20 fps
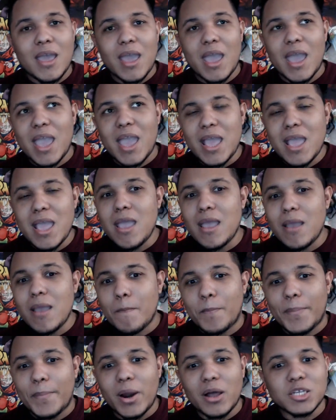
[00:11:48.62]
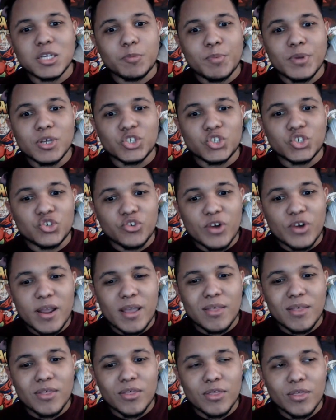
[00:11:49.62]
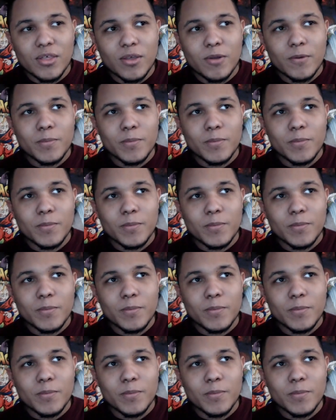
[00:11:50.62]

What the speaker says: A plus strength.